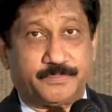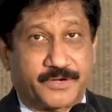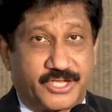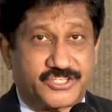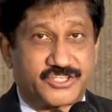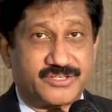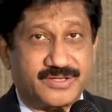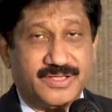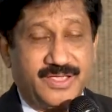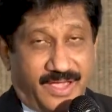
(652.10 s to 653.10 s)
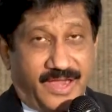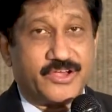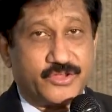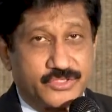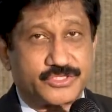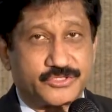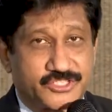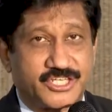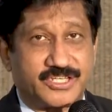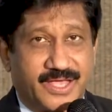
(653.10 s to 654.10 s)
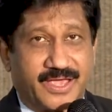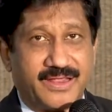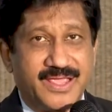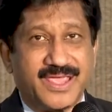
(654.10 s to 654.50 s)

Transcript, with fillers: to preach. And you should see there,